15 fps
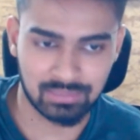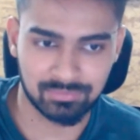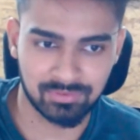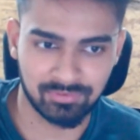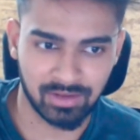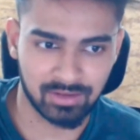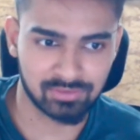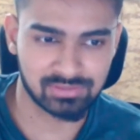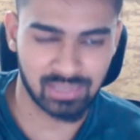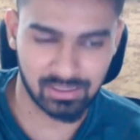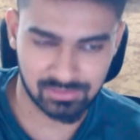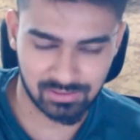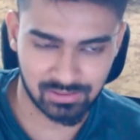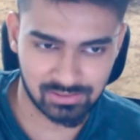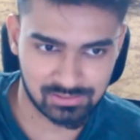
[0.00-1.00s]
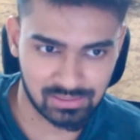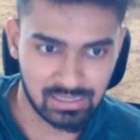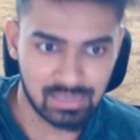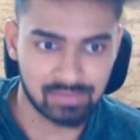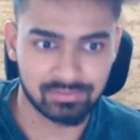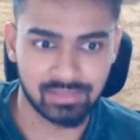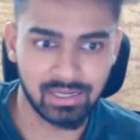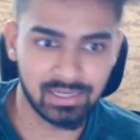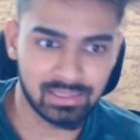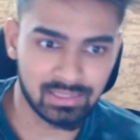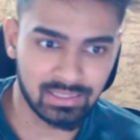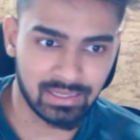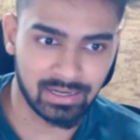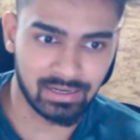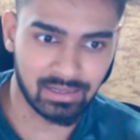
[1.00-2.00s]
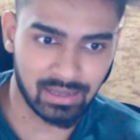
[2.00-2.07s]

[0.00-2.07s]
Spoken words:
values as it is. Then in the end,